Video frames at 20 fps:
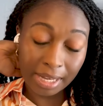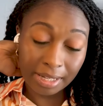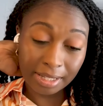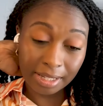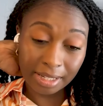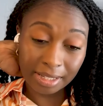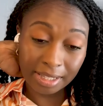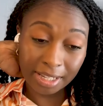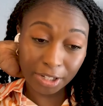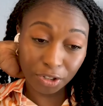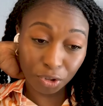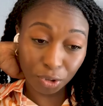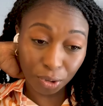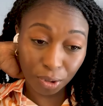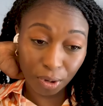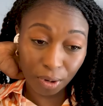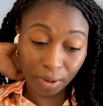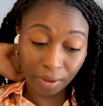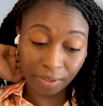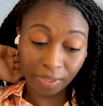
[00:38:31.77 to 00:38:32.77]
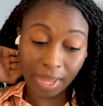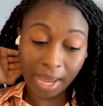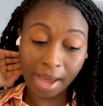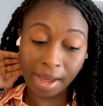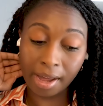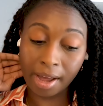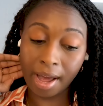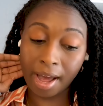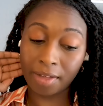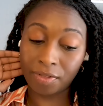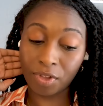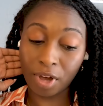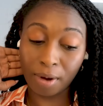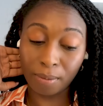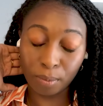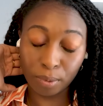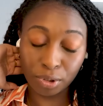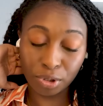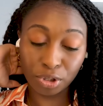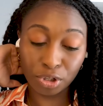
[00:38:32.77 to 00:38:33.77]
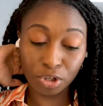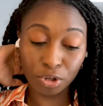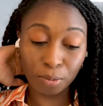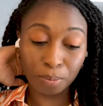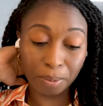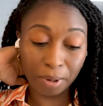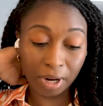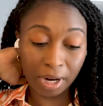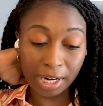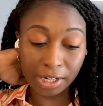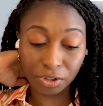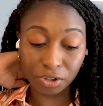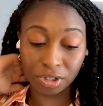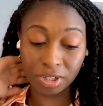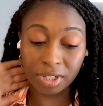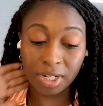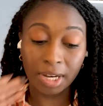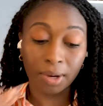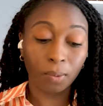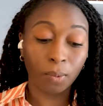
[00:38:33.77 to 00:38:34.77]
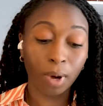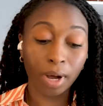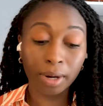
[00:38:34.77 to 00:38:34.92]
AZ Central that I thought was super interesting.